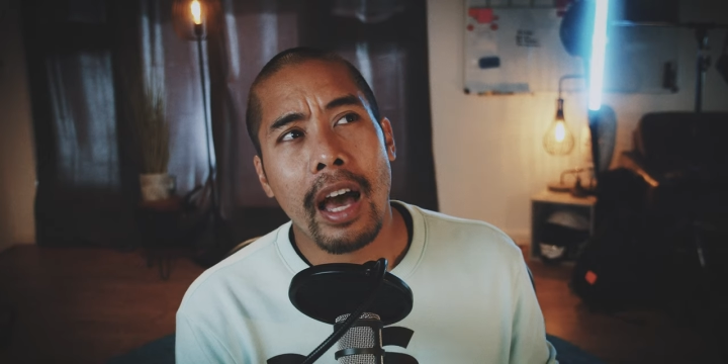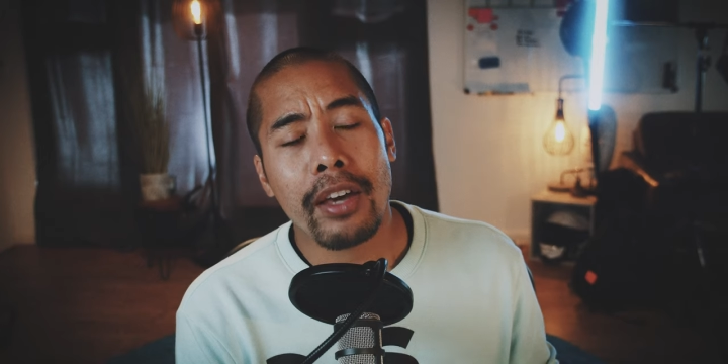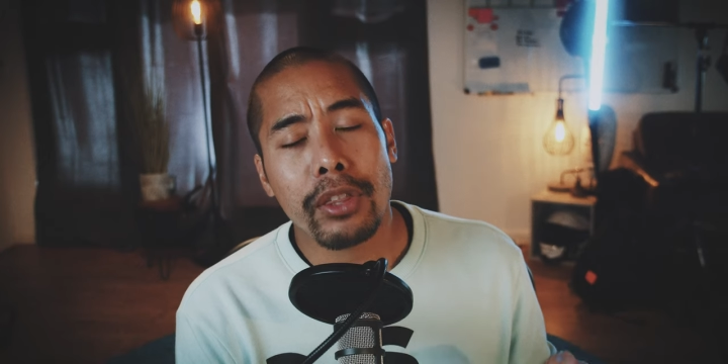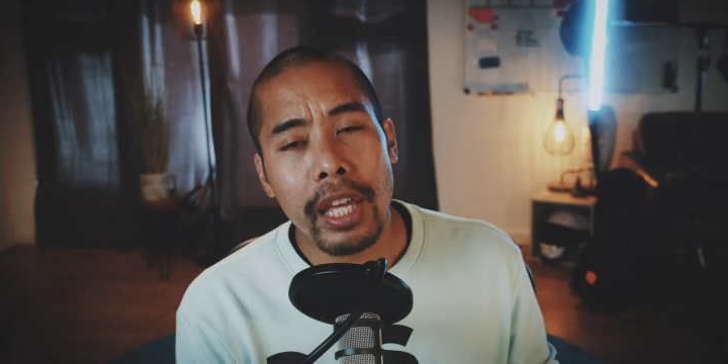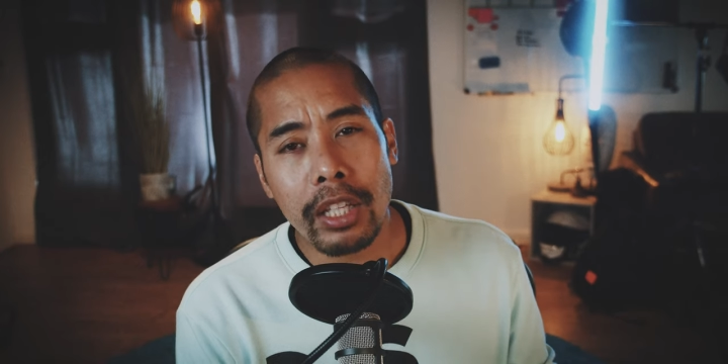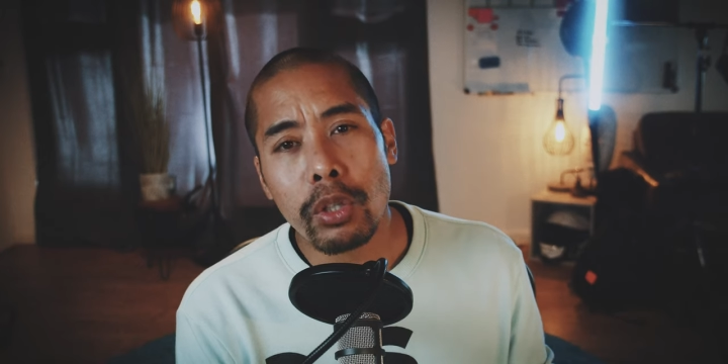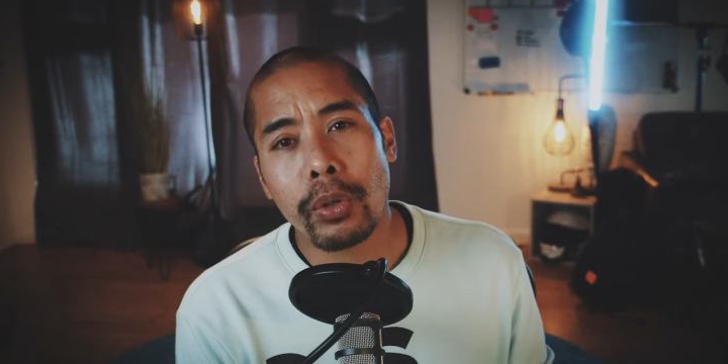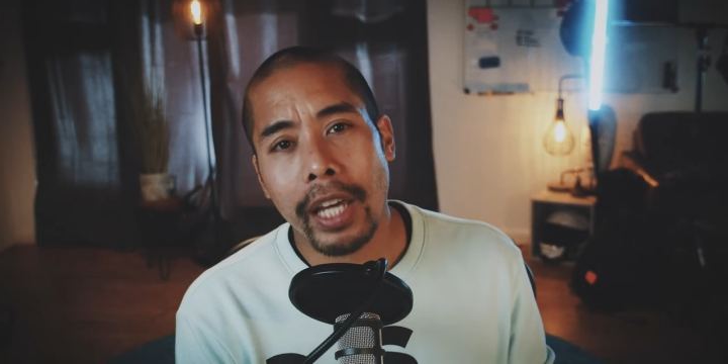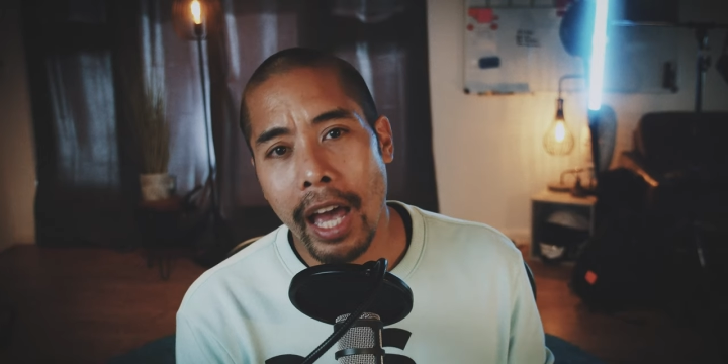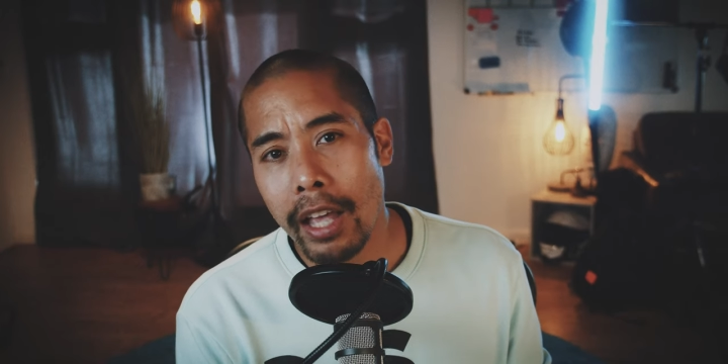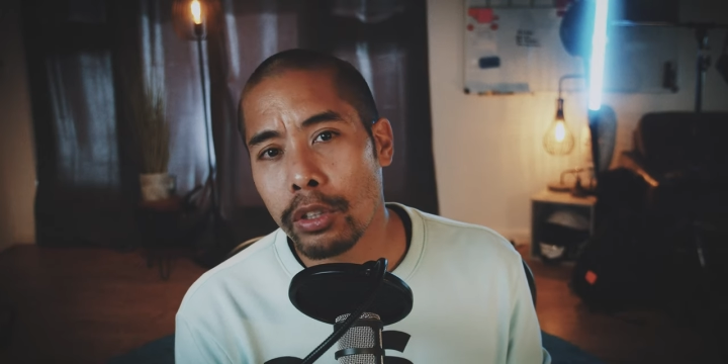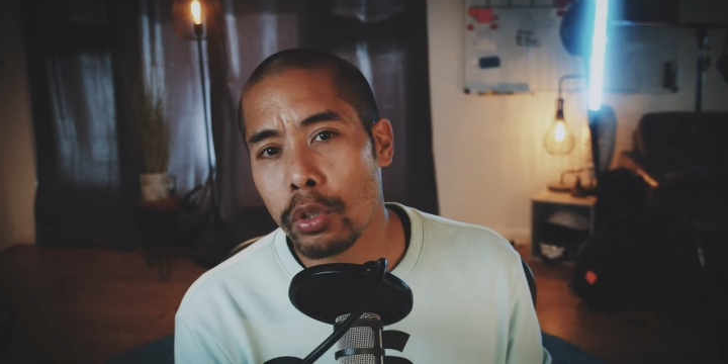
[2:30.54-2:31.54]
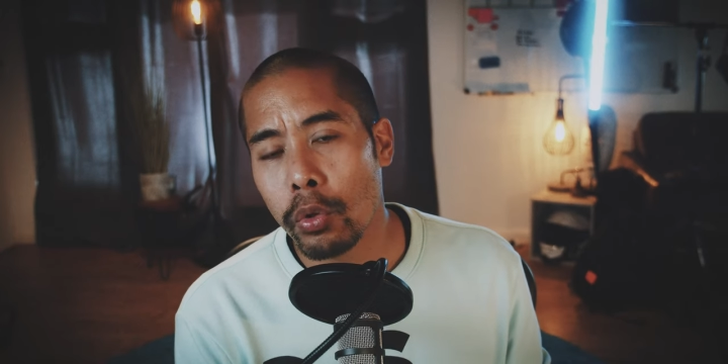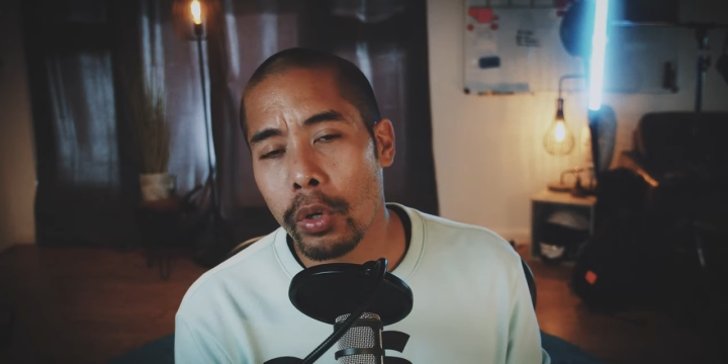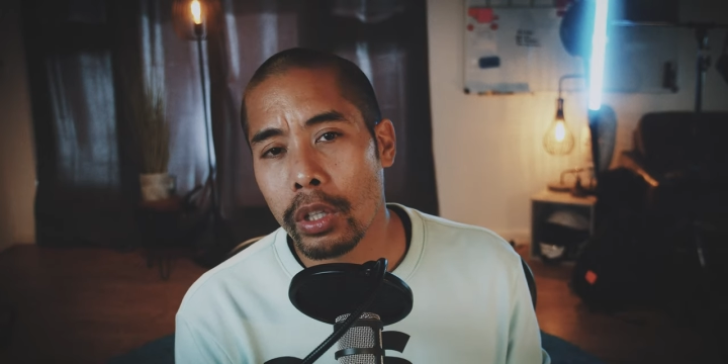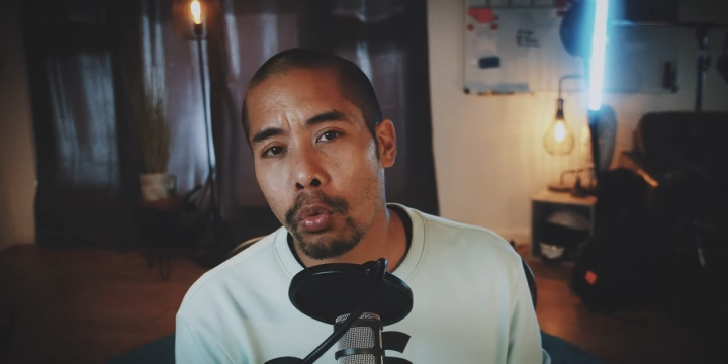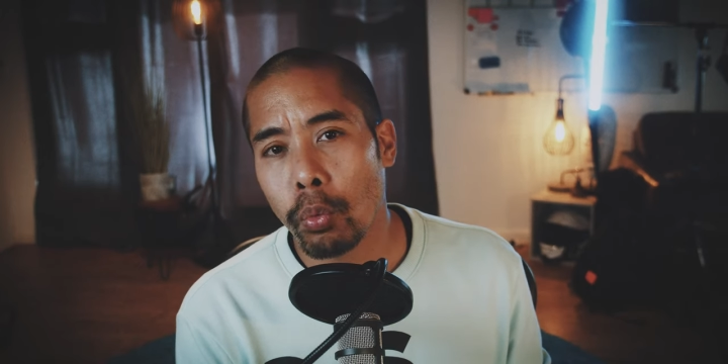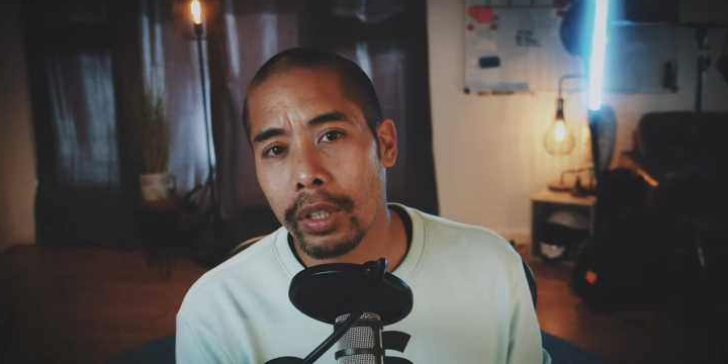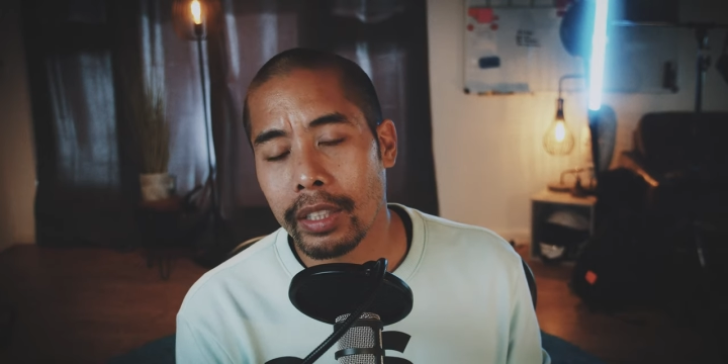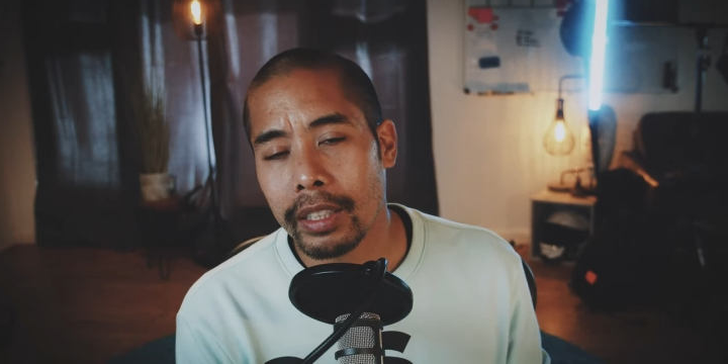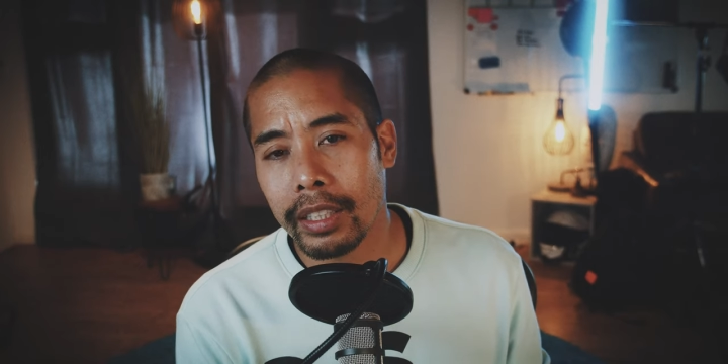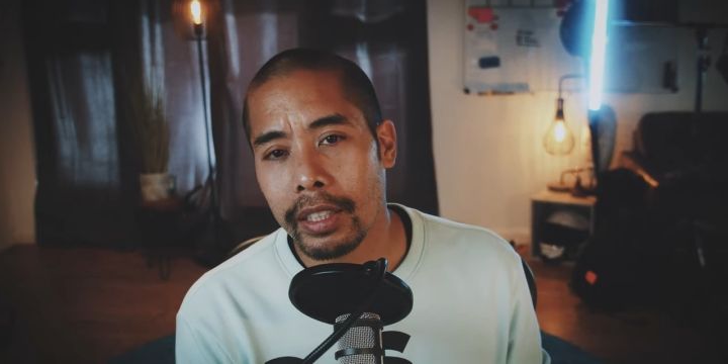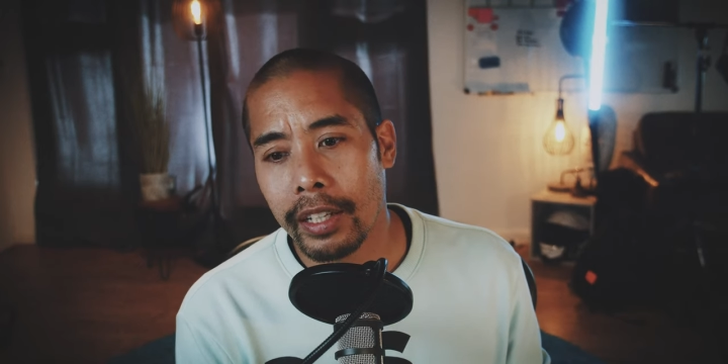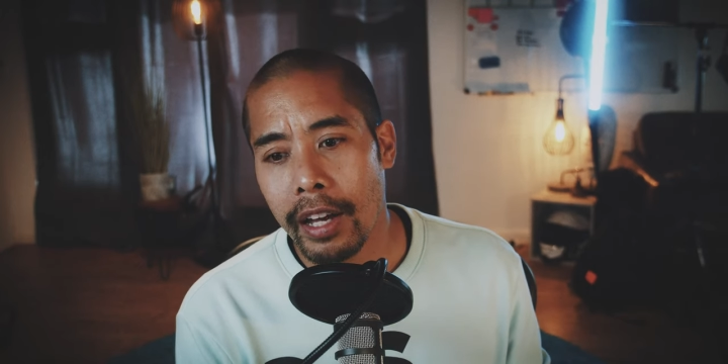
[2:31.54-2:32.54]
I think you can do it with
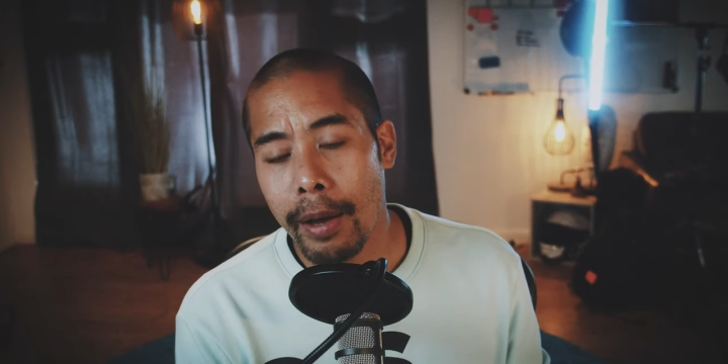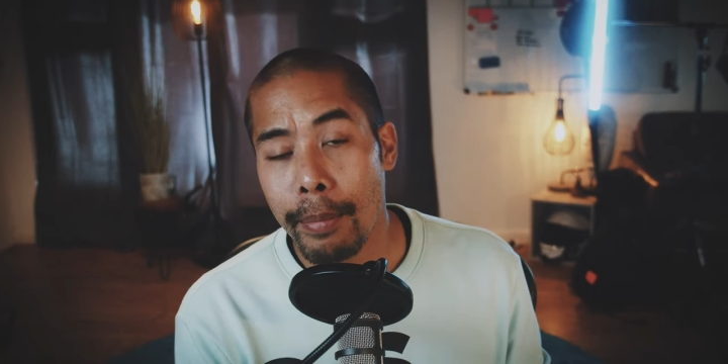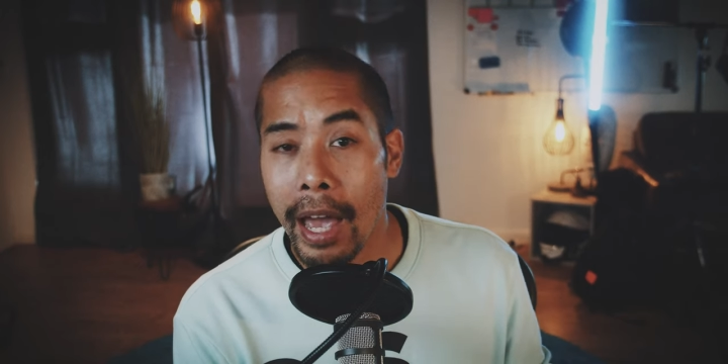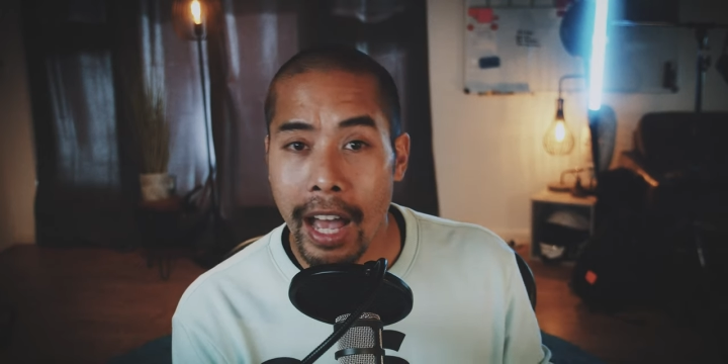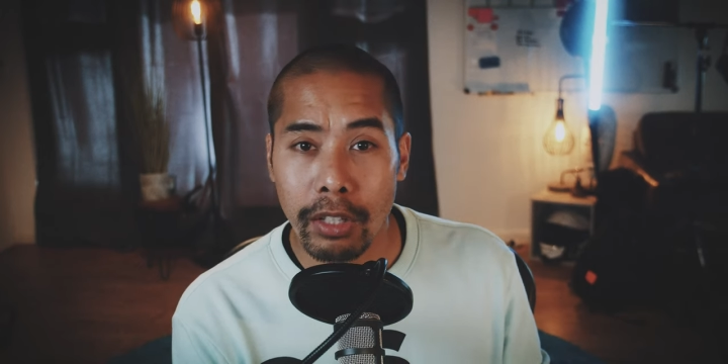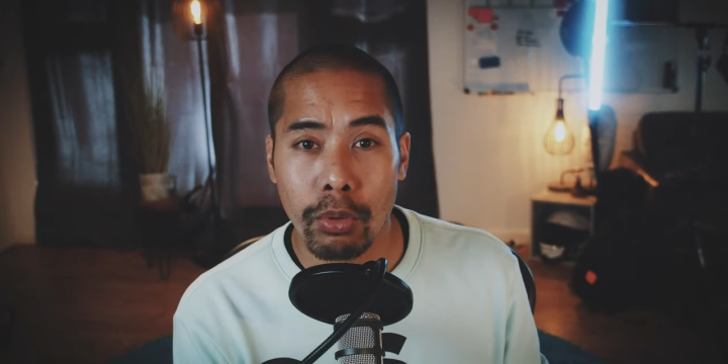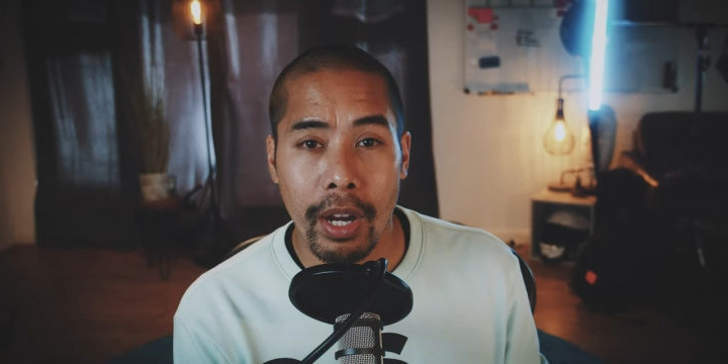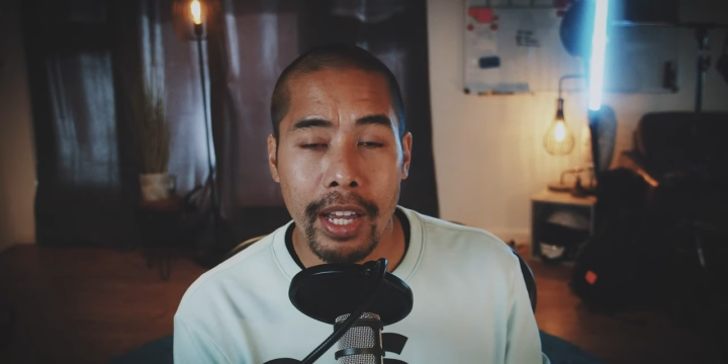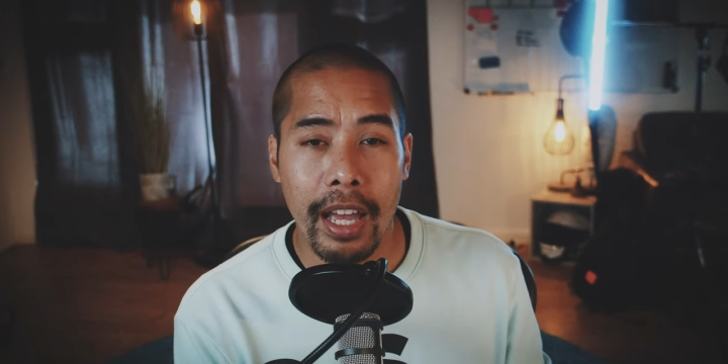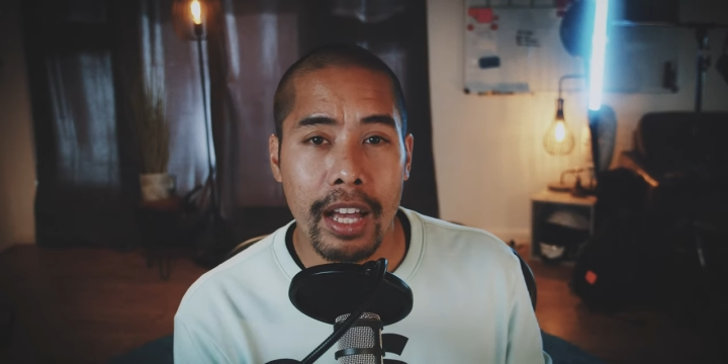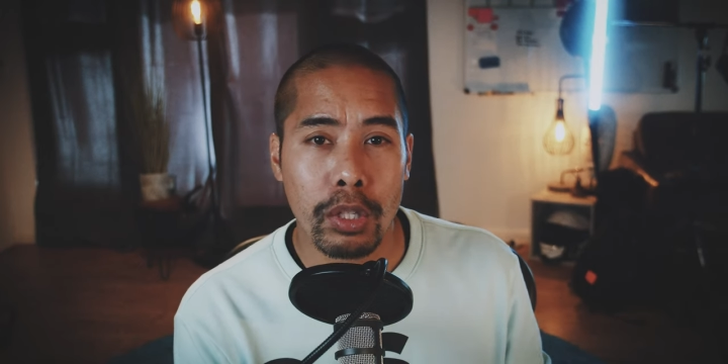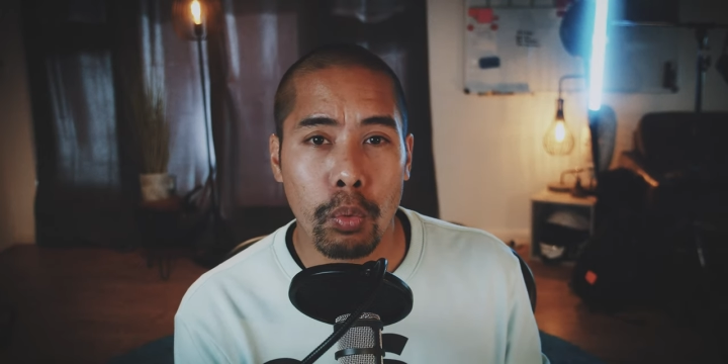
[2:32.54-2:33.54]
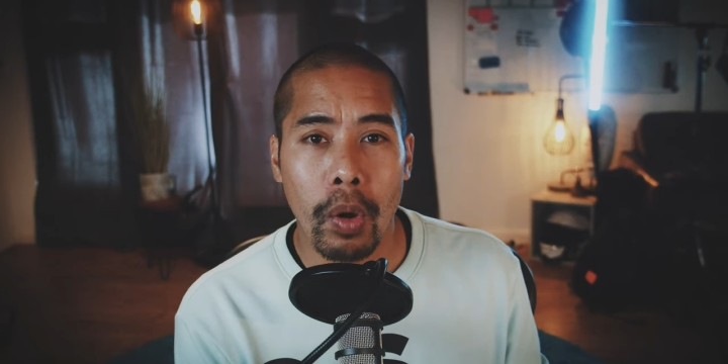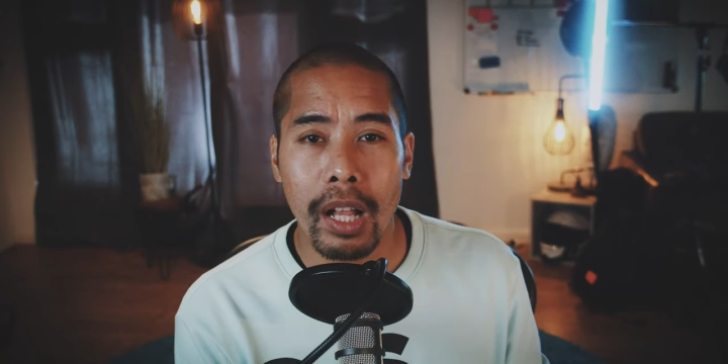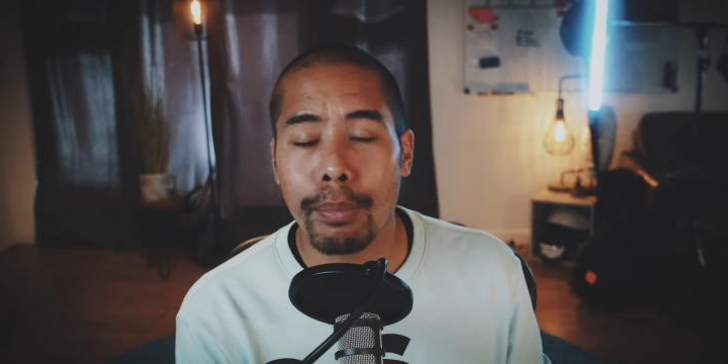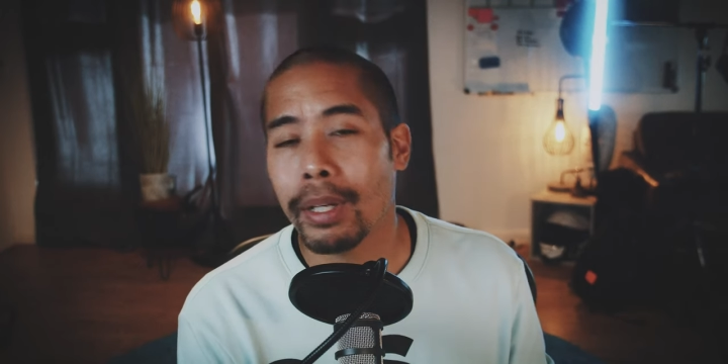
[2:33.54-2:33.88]
a hairdryer as well,